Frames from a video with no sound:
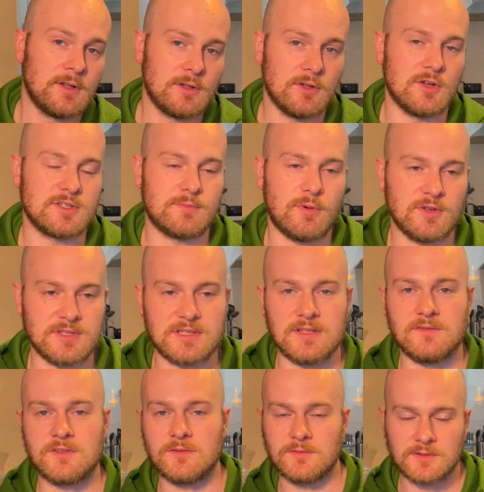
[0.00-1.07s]
lots of
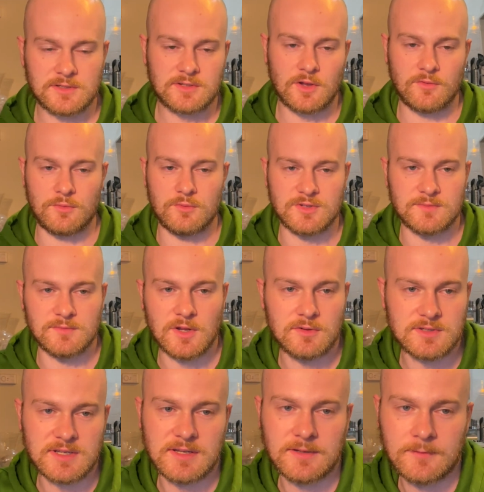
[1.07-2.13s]
positives. Let's go through some
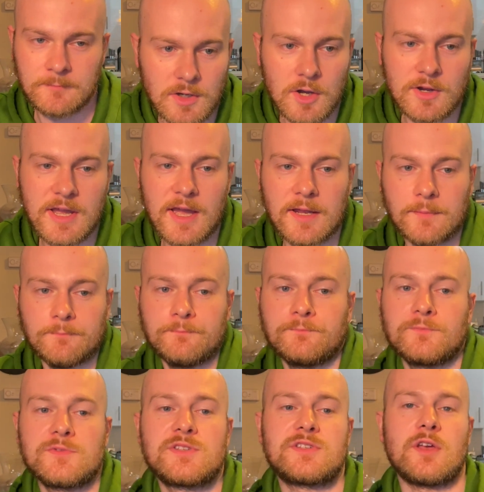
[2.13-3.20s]
notes here. Okay,
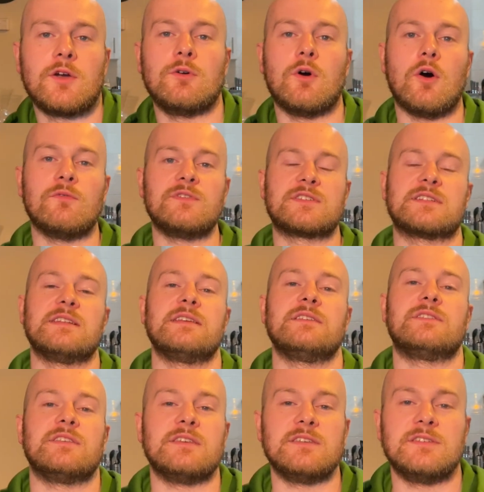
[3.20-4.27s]
so
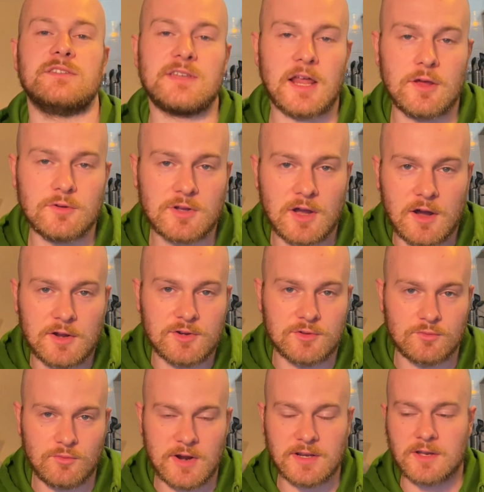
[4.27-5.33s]
obviously the yellow card and
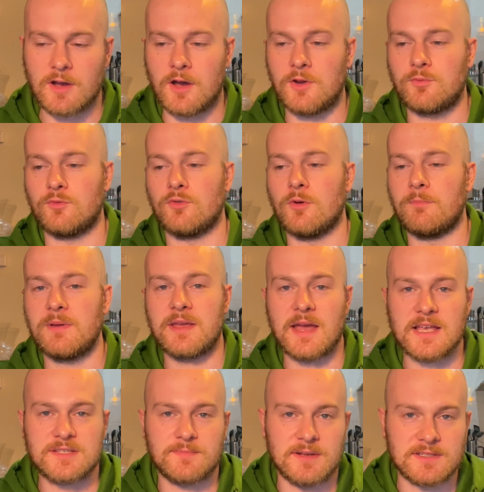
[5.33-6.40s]
the red card were a big
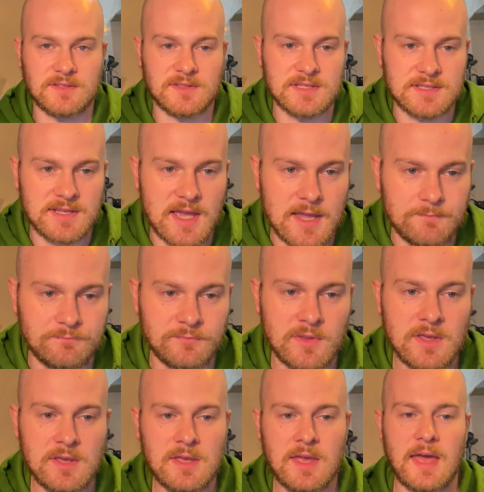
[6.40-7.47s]
aspect of this game.
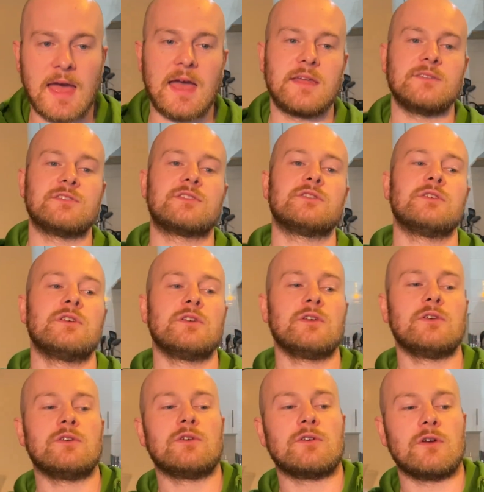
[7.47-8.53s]
And
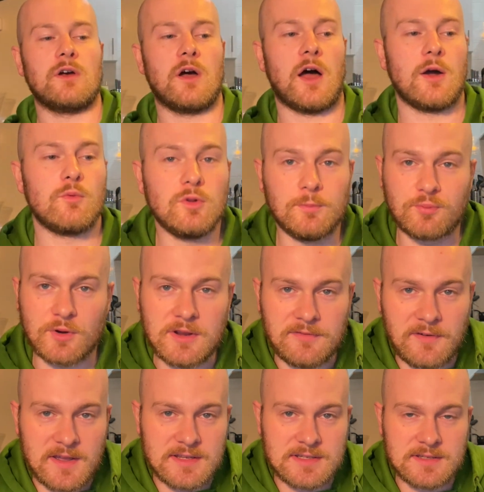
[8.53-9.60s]
I will
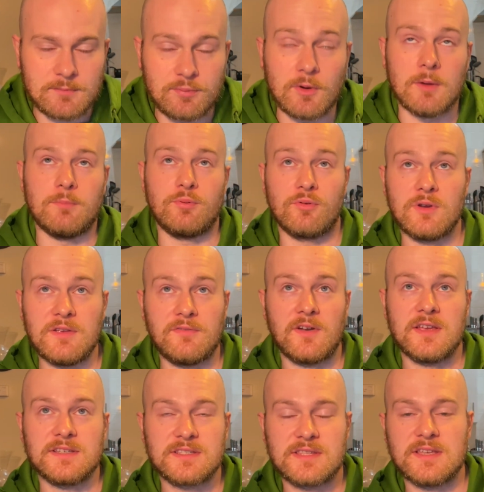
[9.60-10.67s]
preface
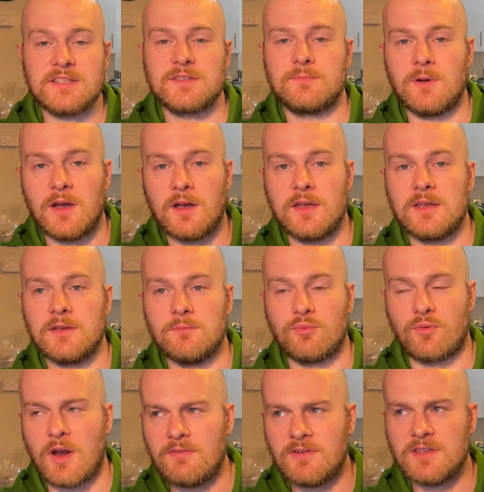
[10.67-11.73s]
this by
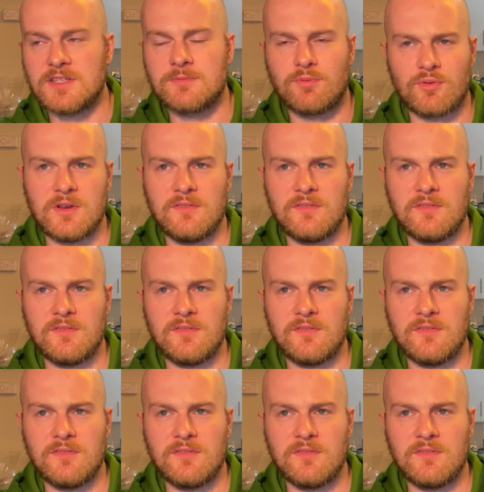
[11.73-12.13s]
preface.